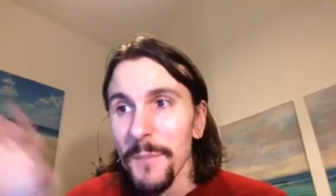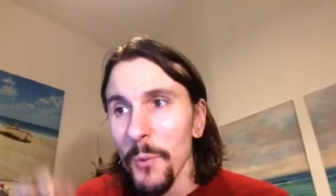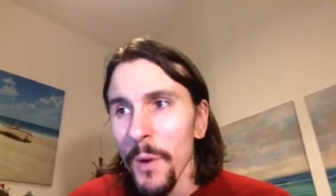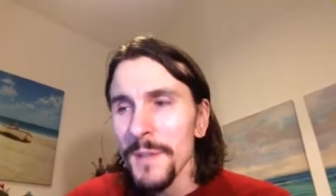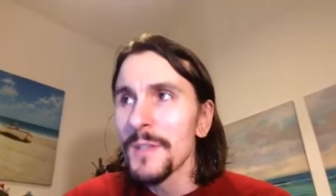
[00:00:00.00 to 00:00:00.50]

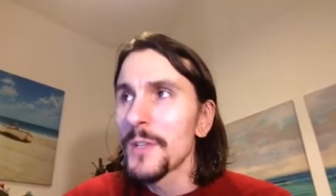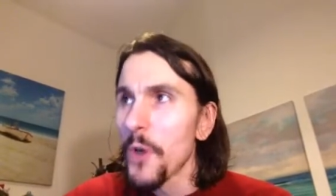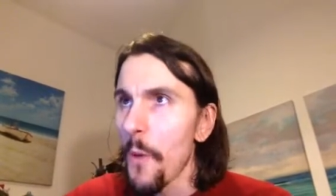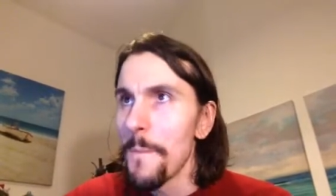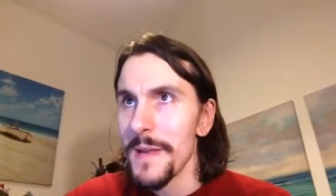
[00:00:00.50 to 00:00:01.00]
But what does
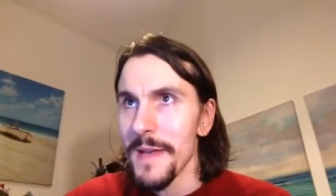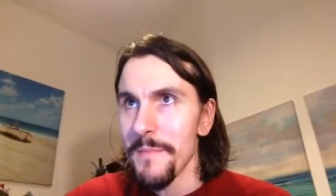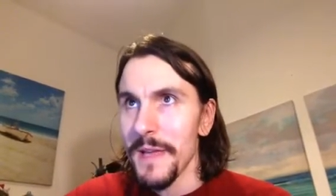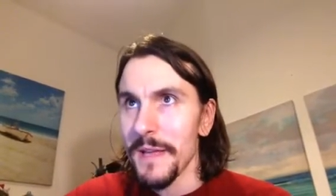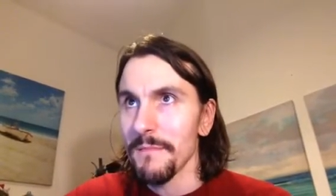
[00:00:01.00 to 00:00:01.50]
comble
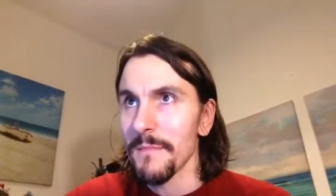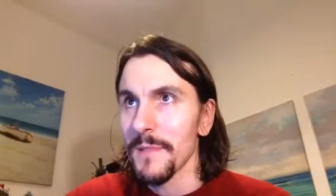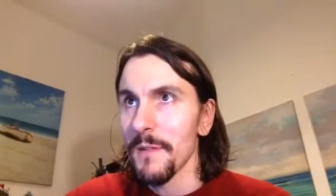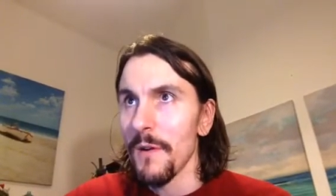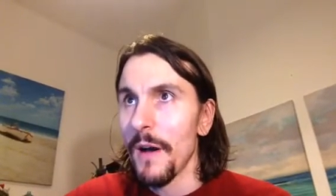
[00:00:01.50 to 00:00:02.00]
mean?
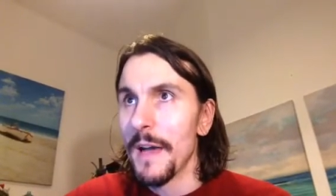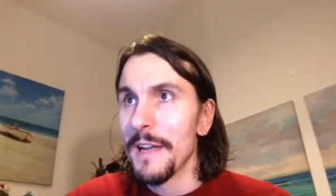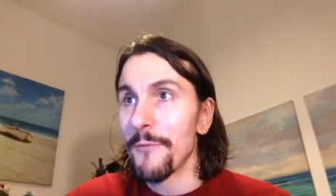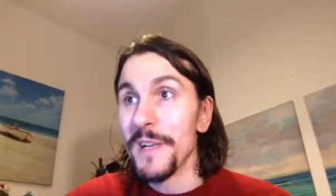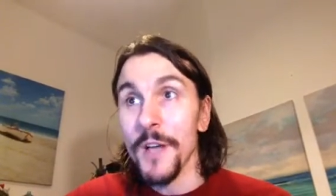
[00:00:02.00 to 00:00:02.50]
So, and
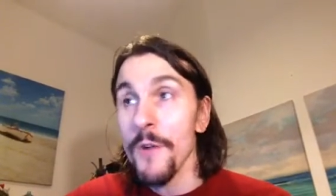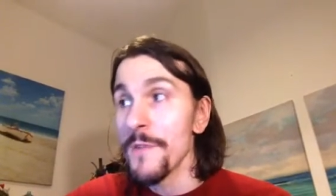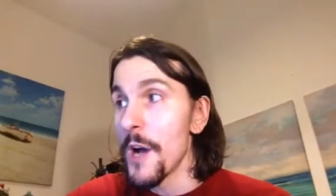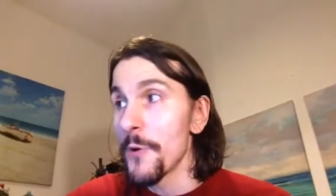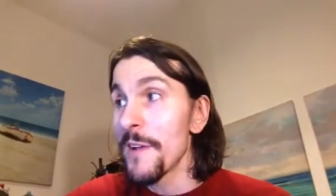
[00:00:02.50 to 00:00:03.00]
if we
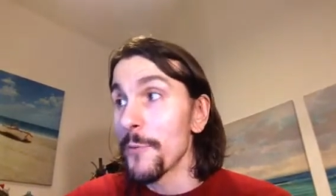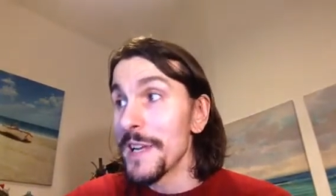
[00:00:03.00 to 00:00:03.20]
don't know it,